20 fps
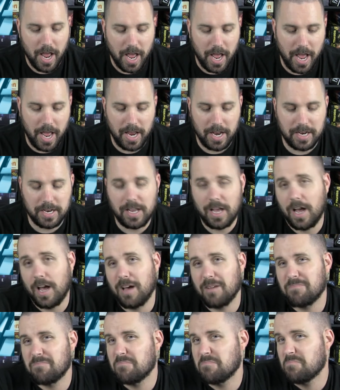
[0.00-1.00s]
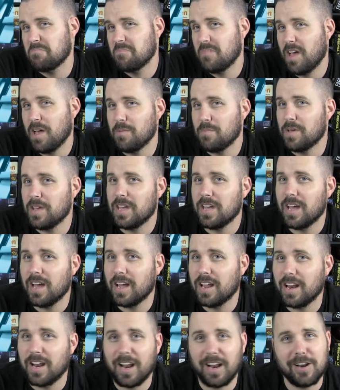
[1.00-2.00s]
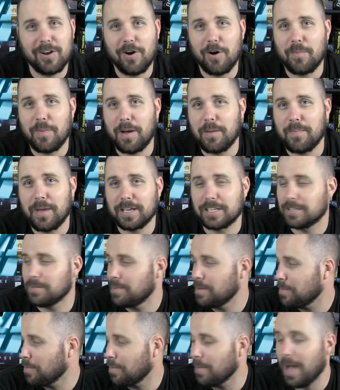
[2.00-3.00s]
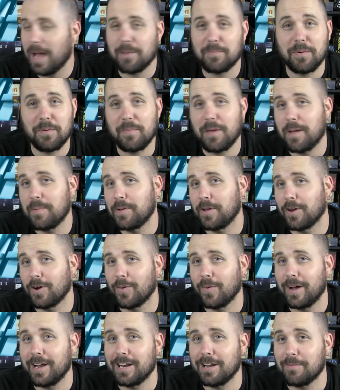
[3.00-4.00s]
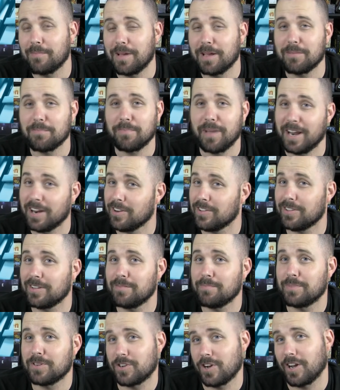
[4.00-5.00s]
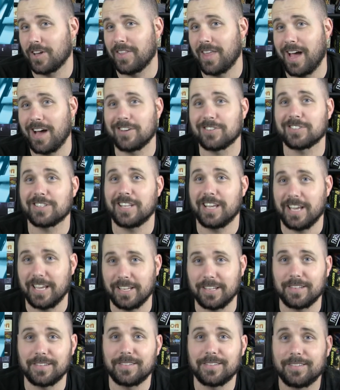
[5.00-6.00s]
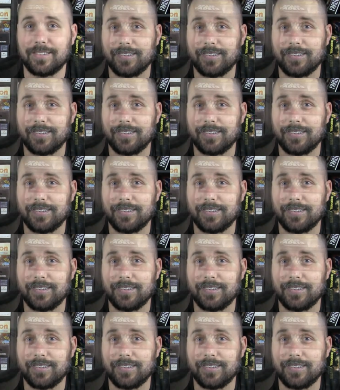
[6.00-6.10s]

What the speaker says: and maybe, and I know it might make some people mad, but maybe it'll wind up being better than Betrayal in the House on the Hill.